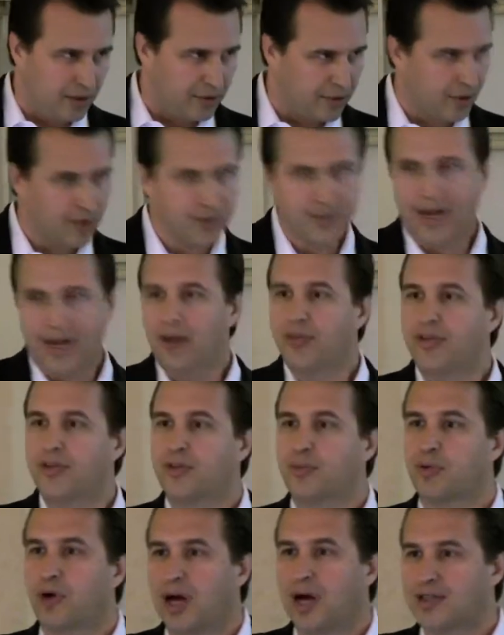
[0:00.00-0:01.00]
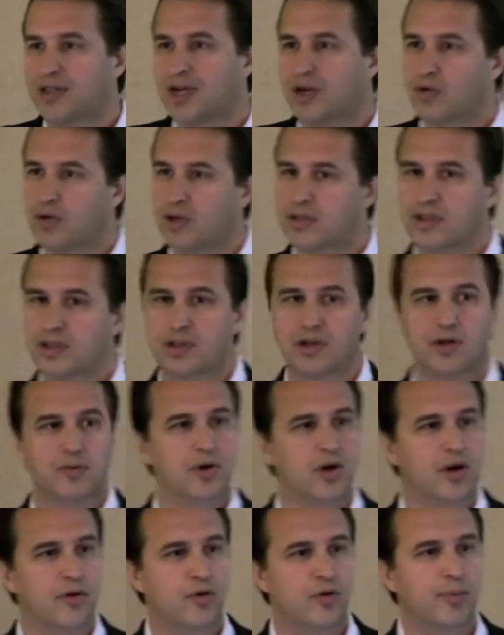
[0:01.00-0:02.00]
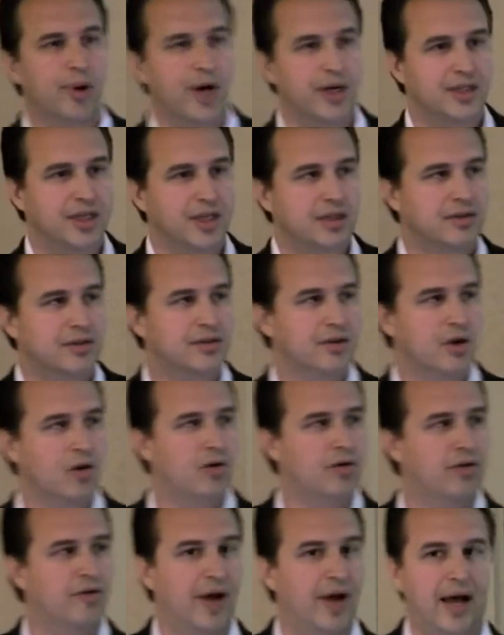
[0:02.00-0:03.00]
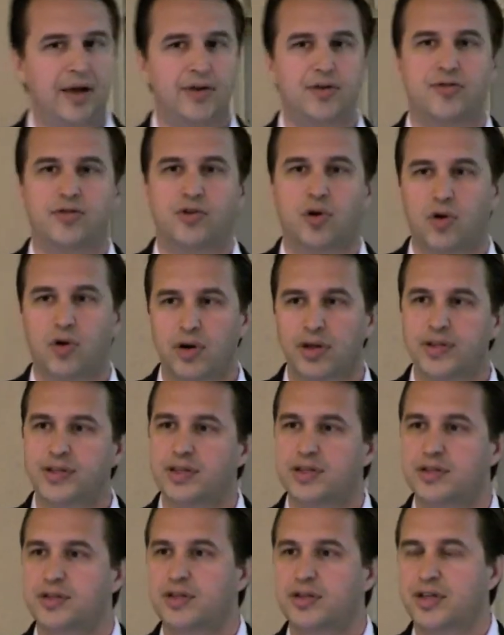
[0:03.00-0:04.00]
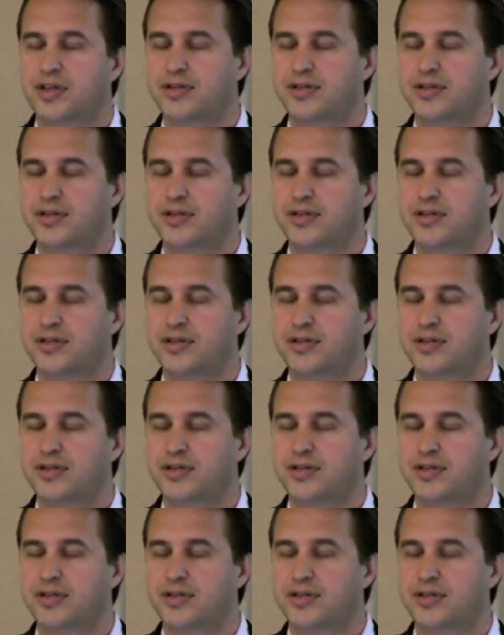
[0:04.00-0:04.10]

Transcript: Turns out that the project runs a little bit over budget, so the value score isn't as,